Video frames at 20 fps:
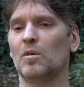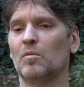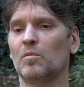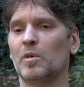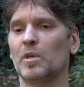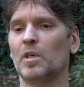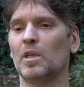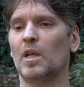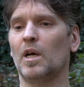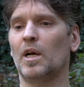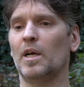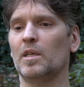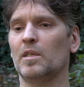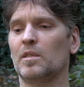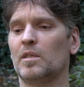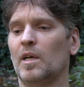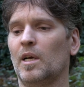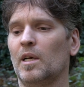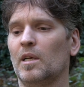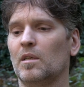
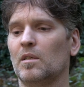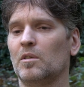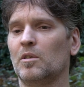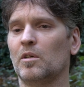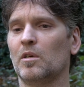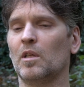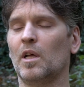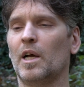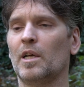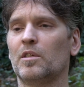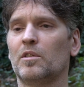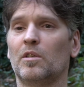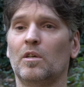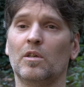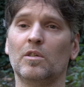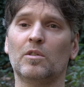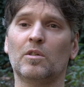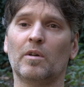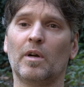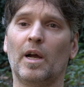realize that your glass
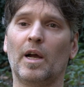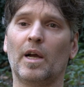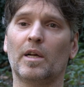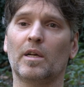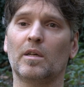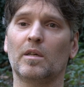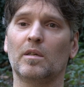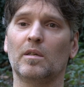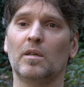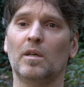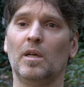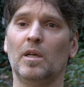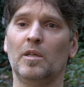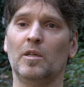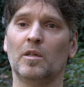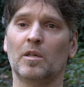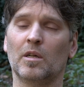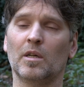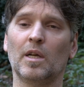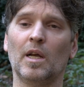does crack and
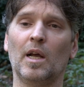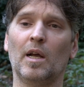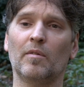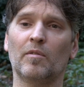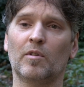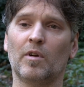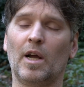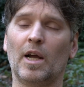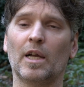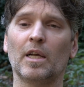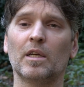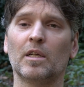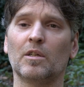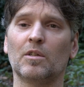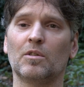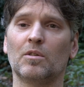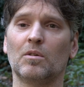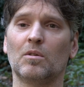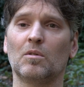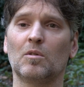you're going to have cracking
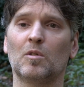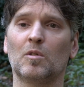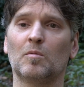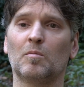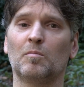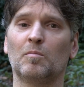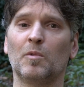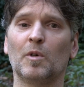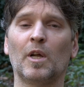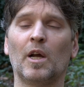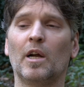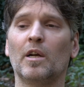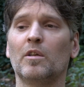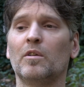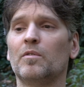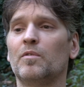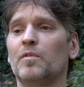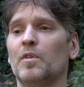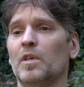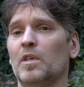issues, but how do
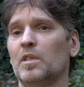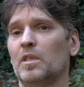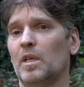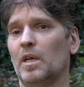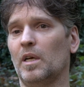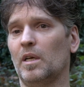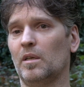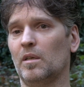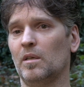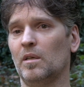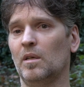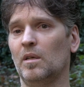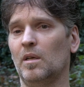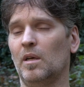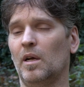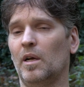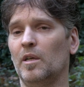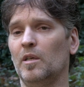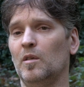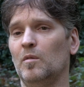you fix that?
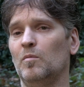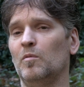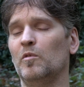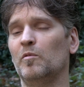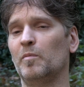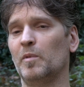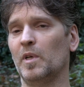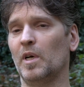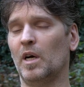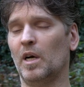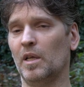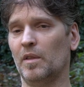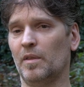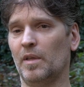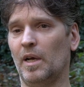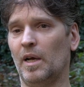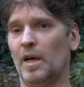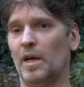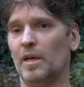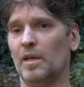How do you move beyond
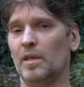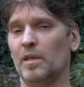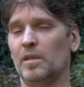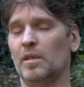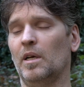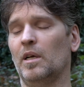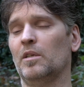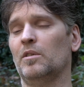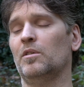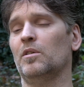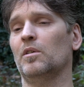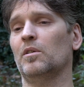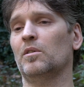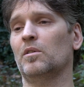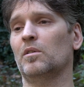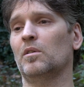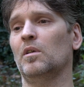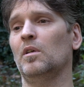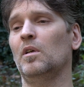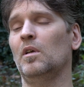that and not
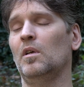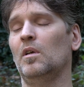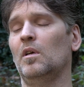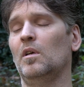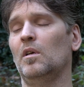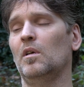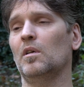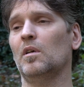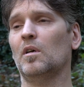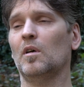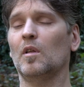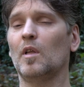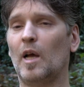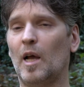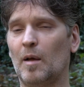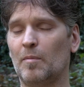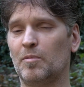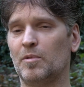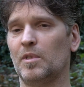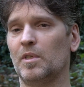just
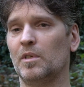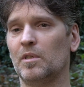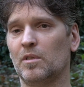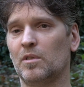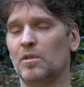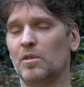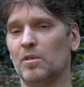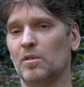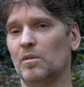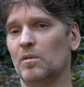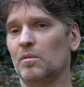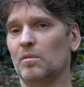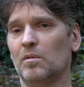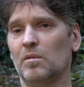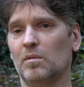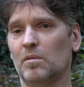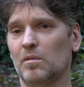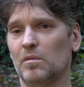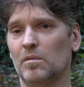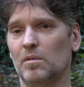collapse into,
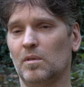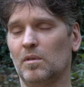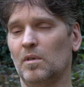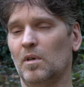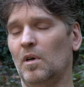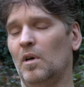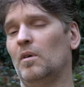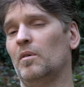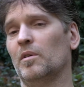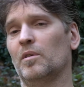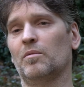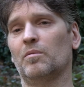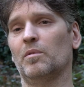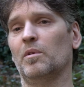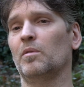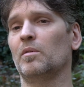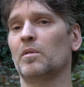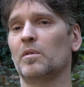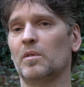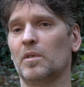oh, it's
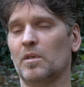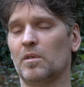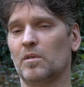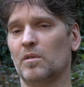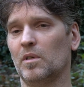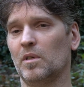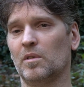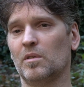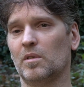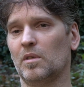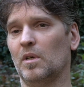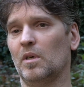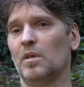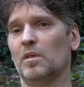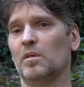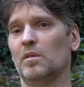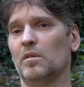ruined, it's done?